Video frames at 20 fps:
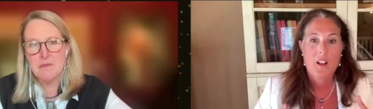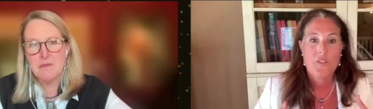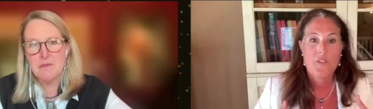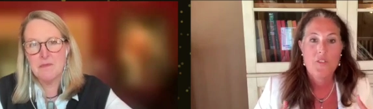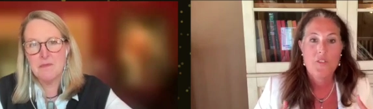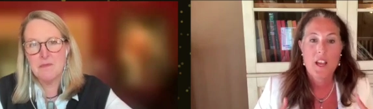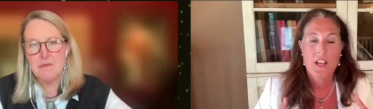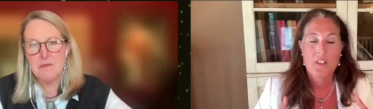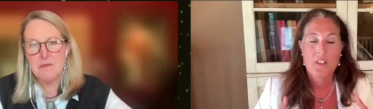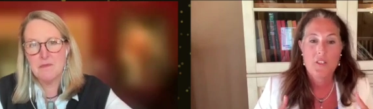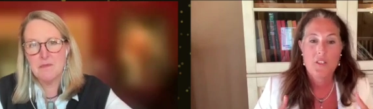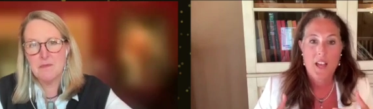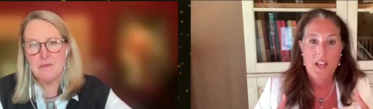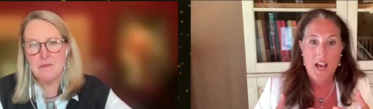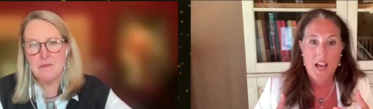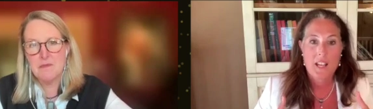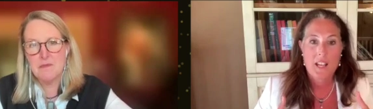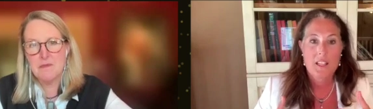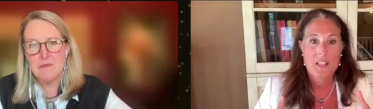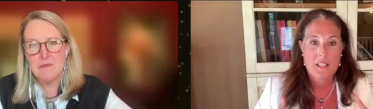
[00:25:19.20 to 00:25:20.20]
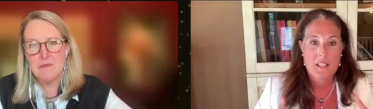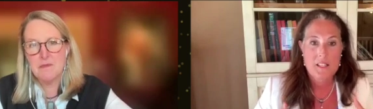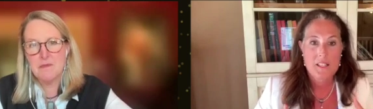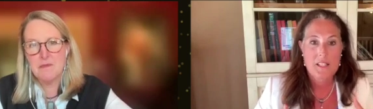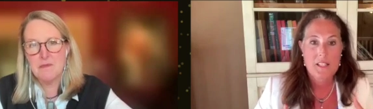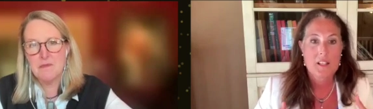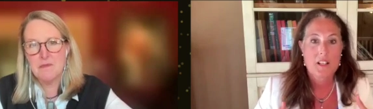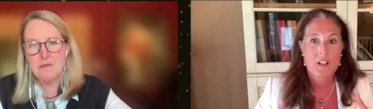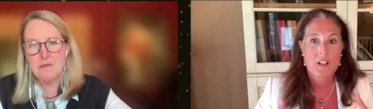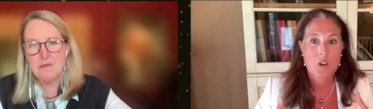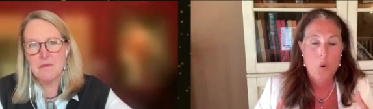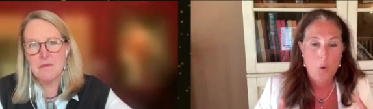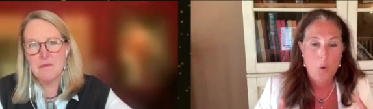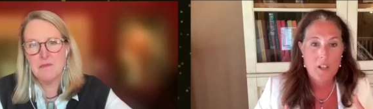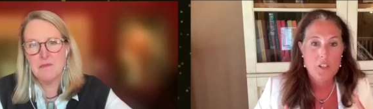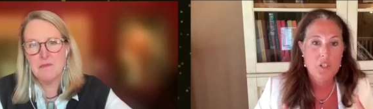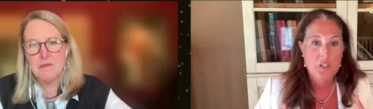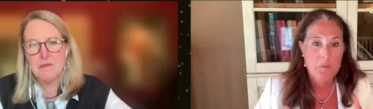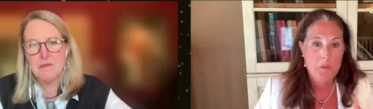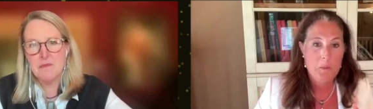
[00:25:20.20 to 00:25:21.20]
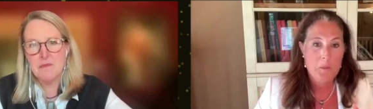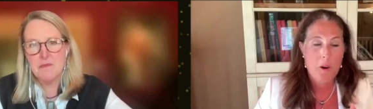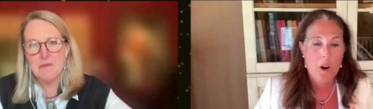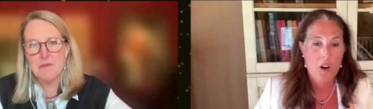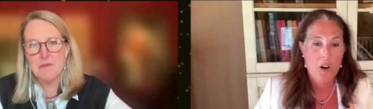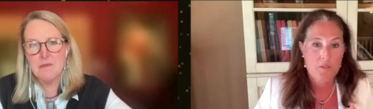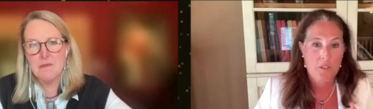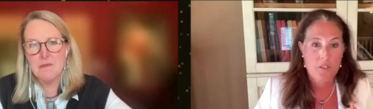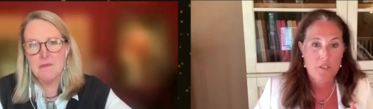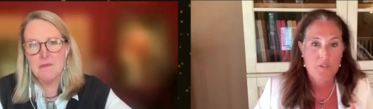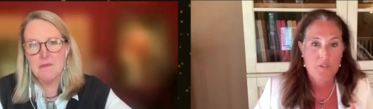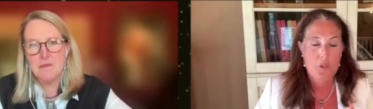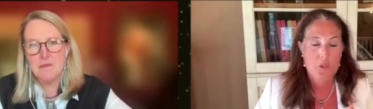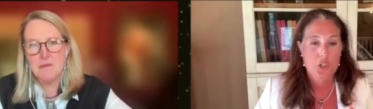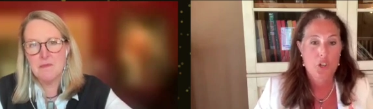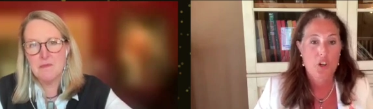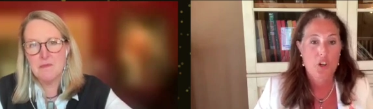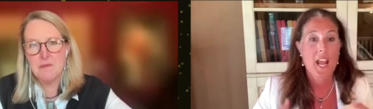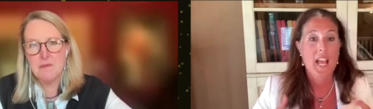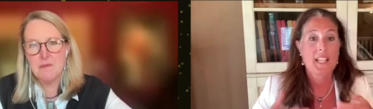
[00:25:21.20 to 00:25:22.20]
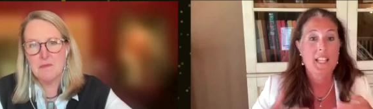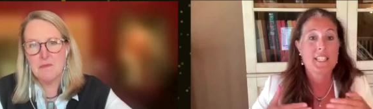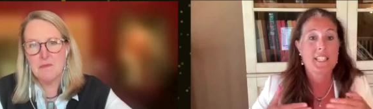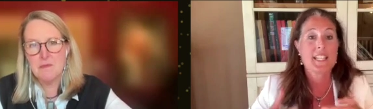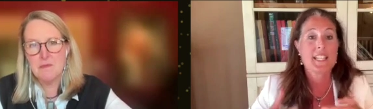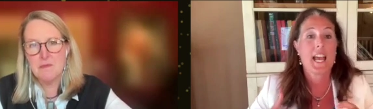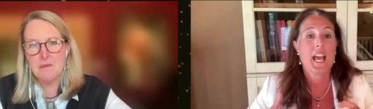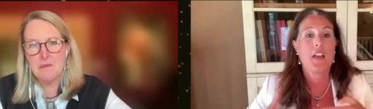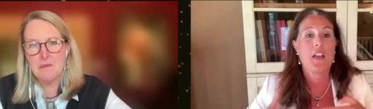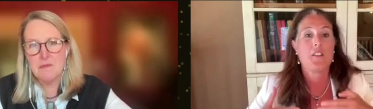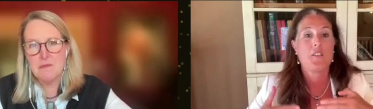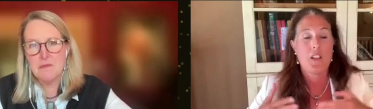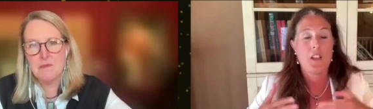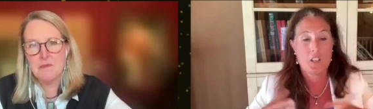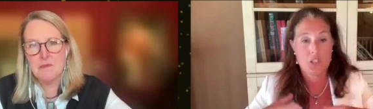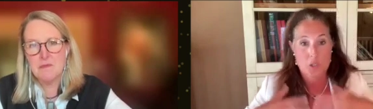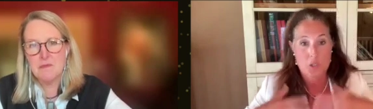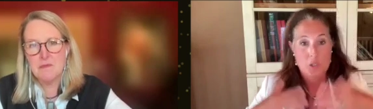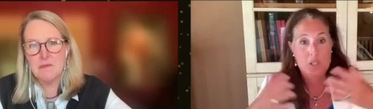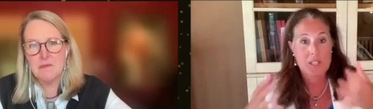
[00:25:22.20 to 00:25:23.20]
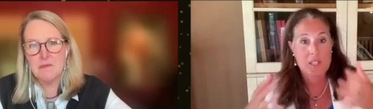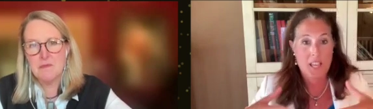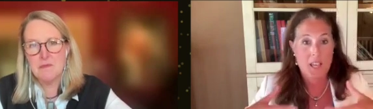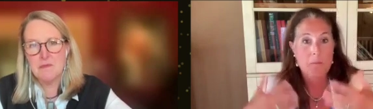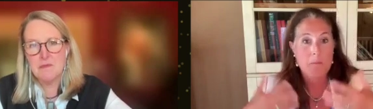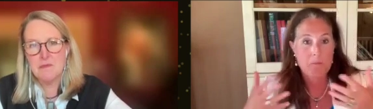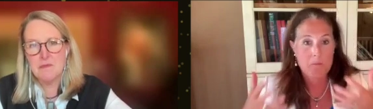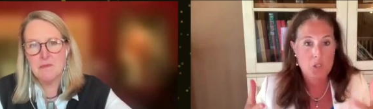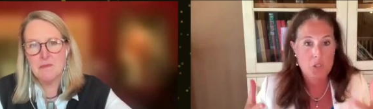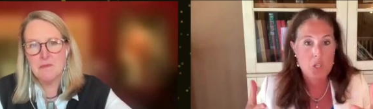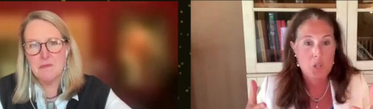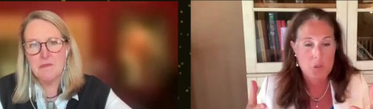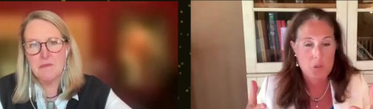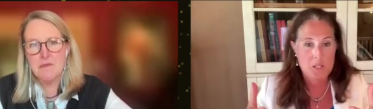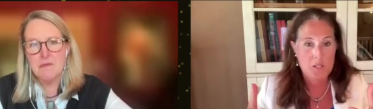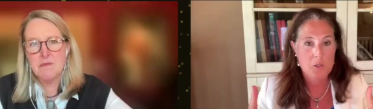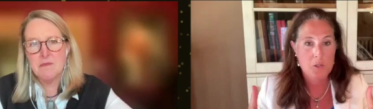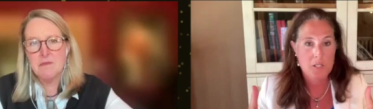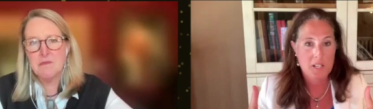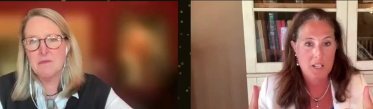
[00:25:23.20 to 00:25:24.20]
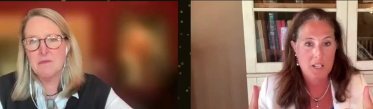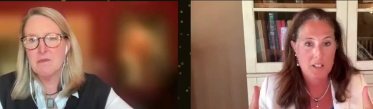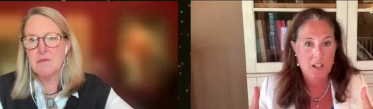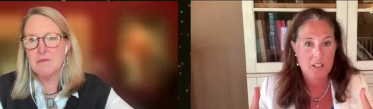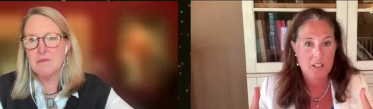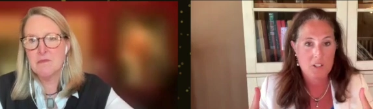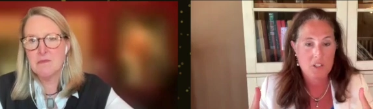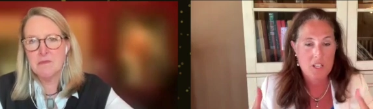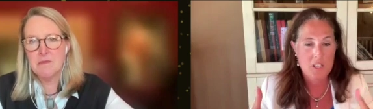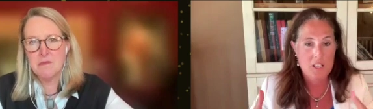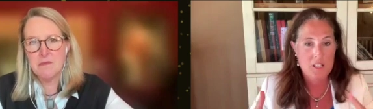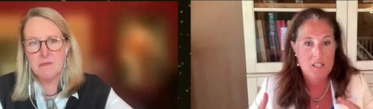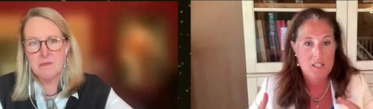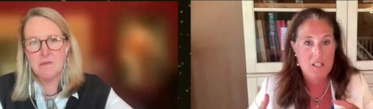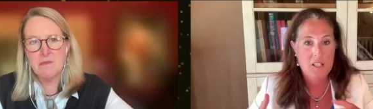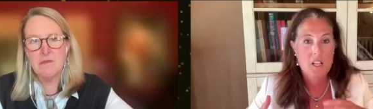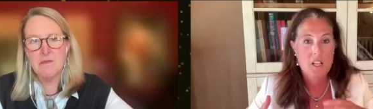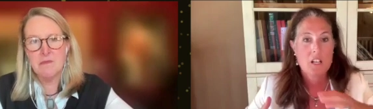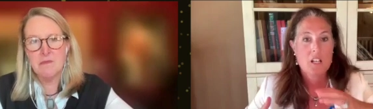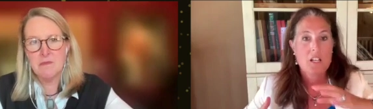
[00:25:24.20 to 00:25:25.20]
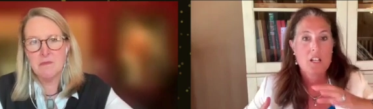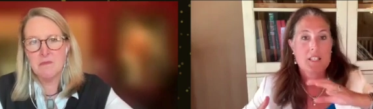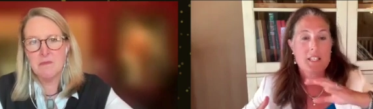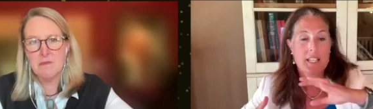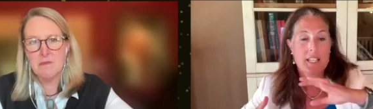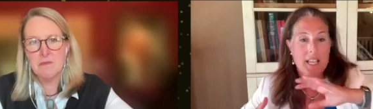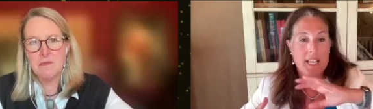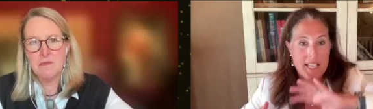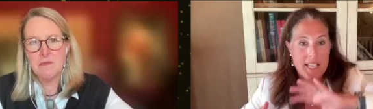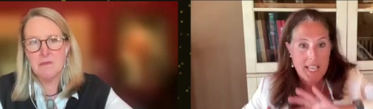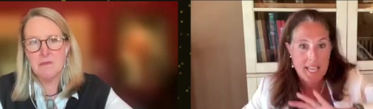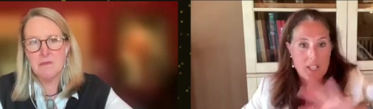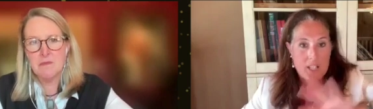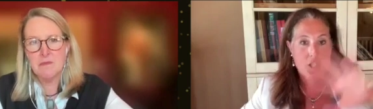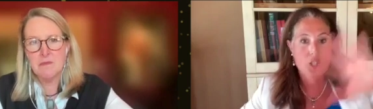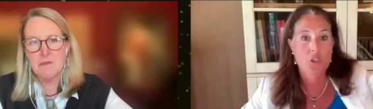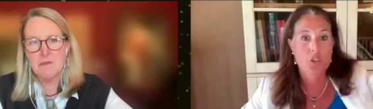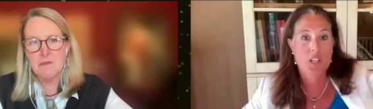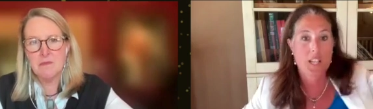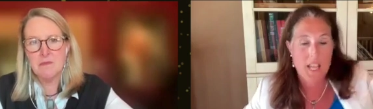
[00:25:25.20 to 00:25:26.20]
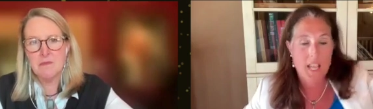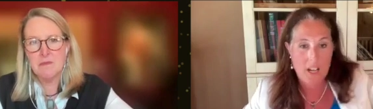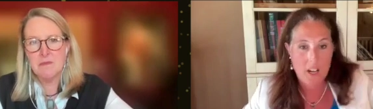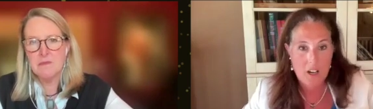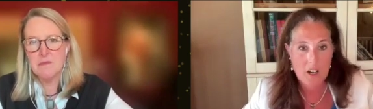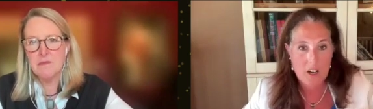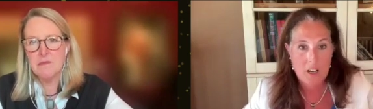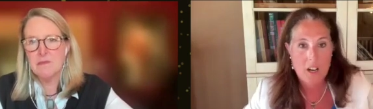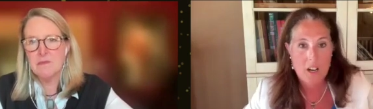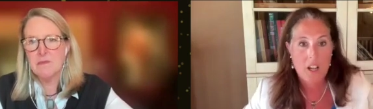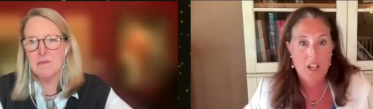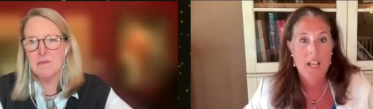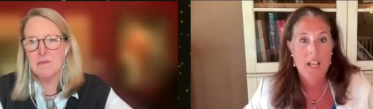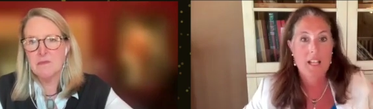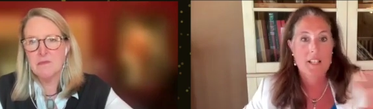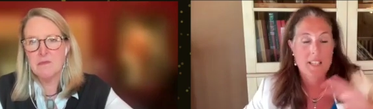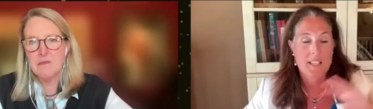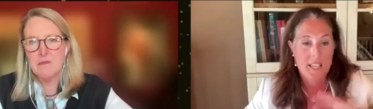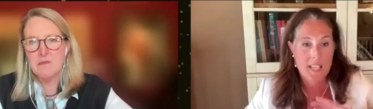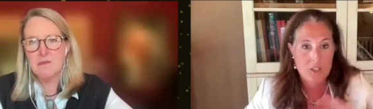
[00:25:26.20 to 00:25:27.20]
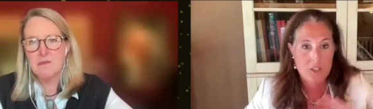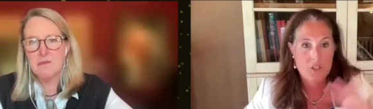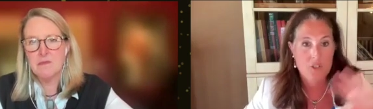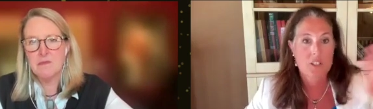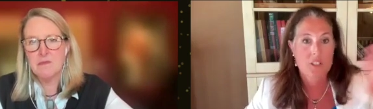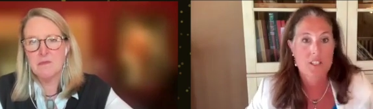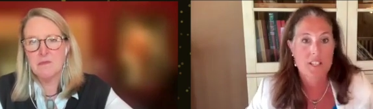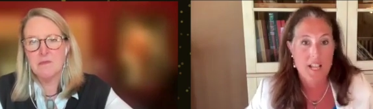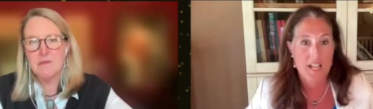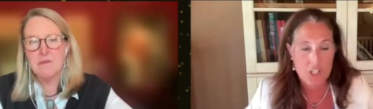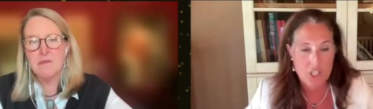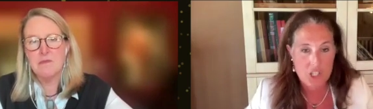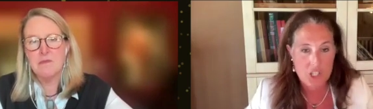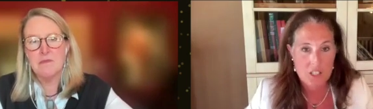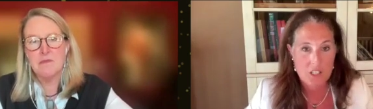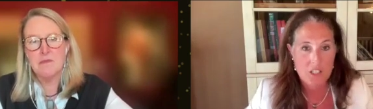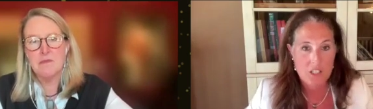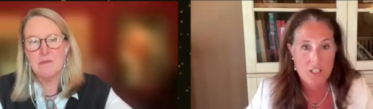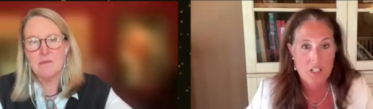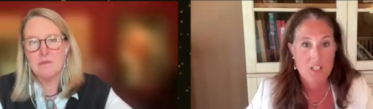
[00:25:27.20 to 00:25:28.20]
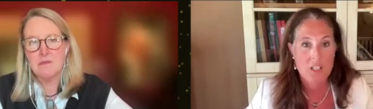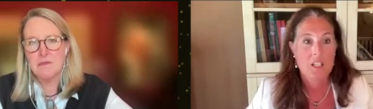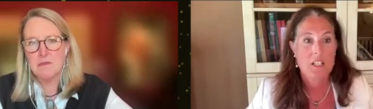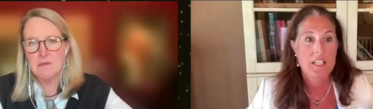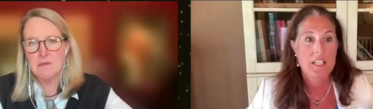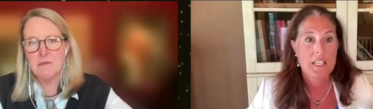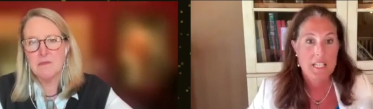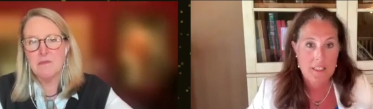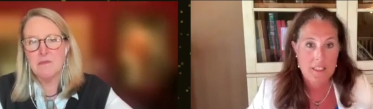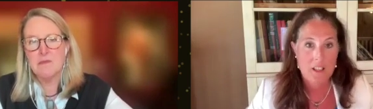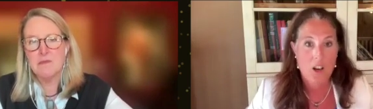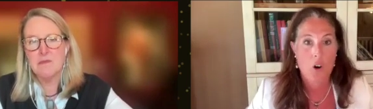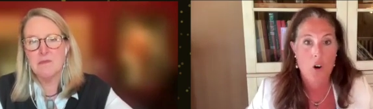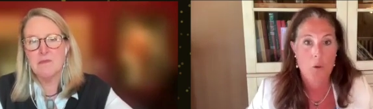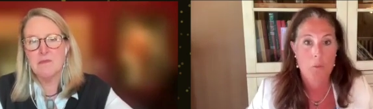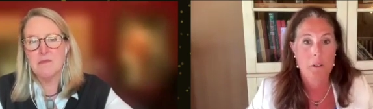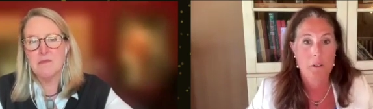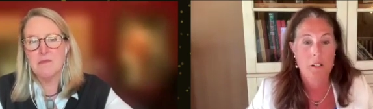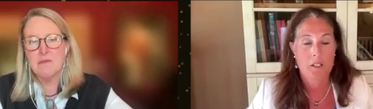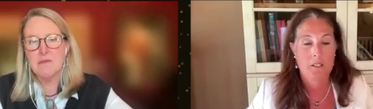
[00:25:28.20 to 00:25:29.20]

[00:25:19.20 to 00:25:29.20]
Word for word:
Speaker 1: that that is going to be part of our future and to get and to same use those technologies to get cancer care and cancer detection in the home